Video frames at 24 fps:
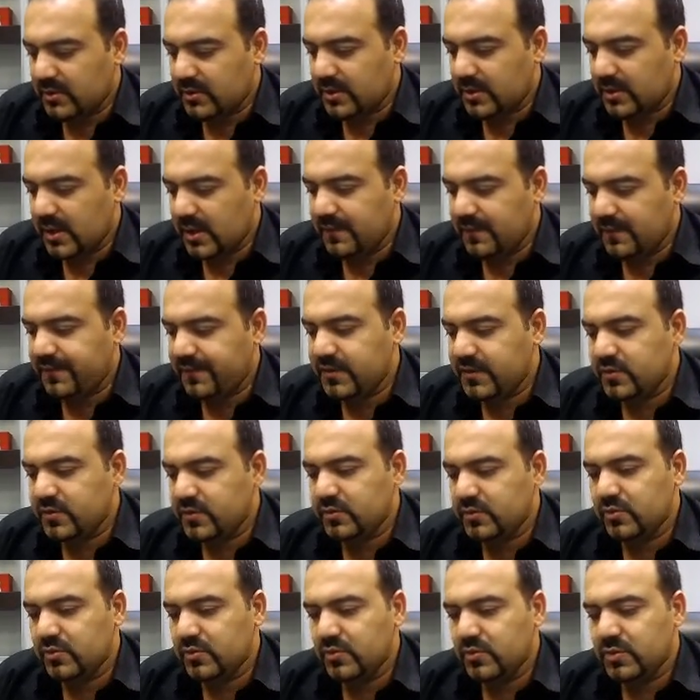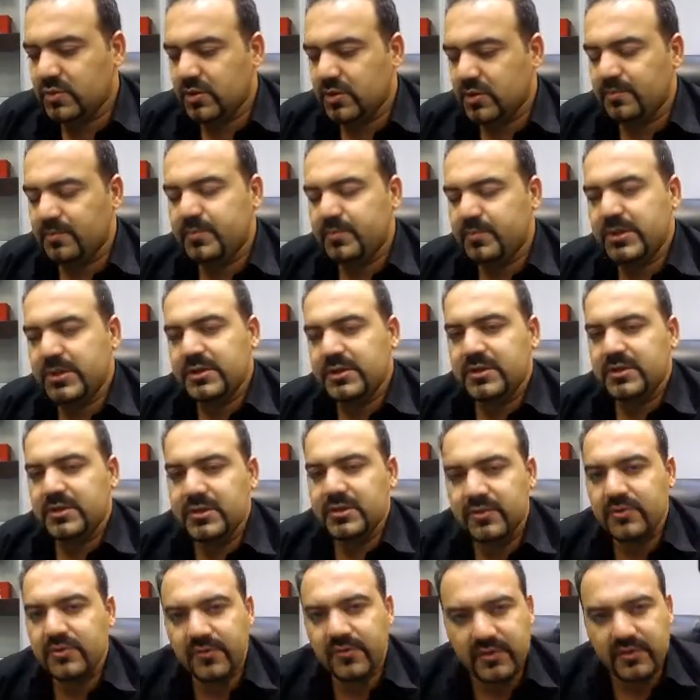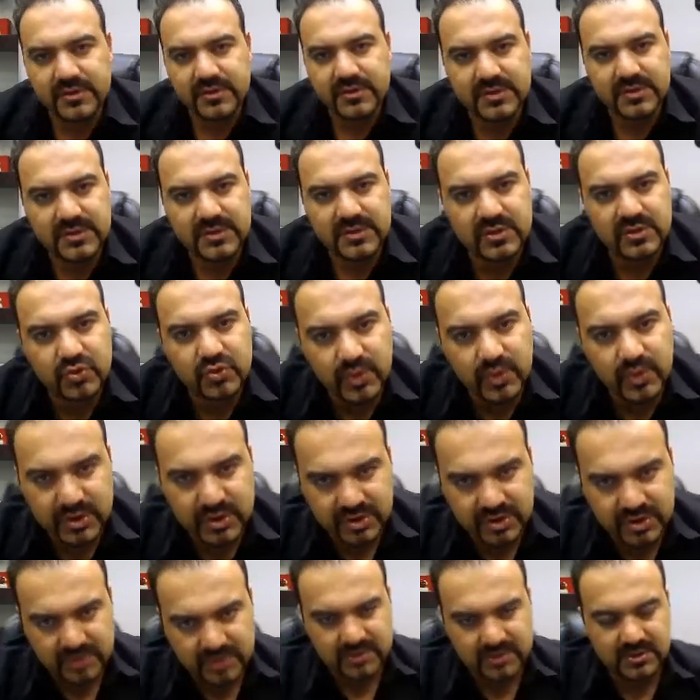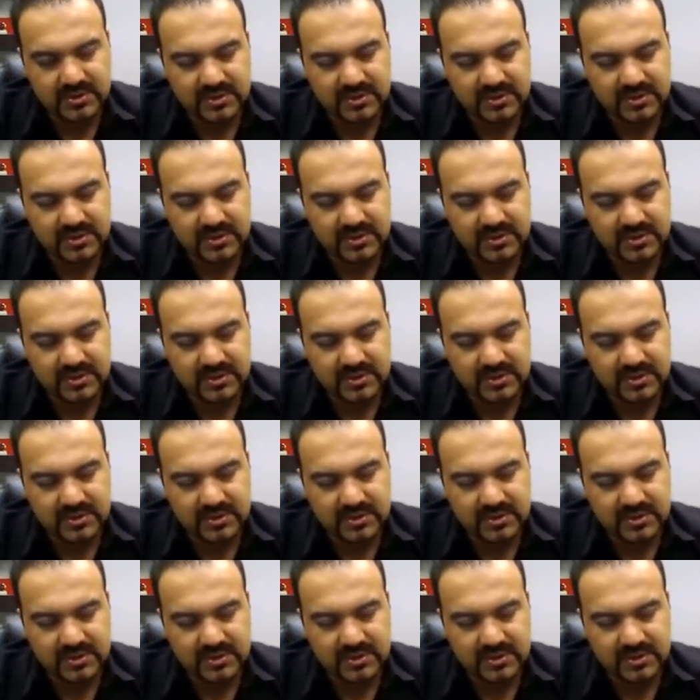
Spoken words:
If you completely reverse the situation,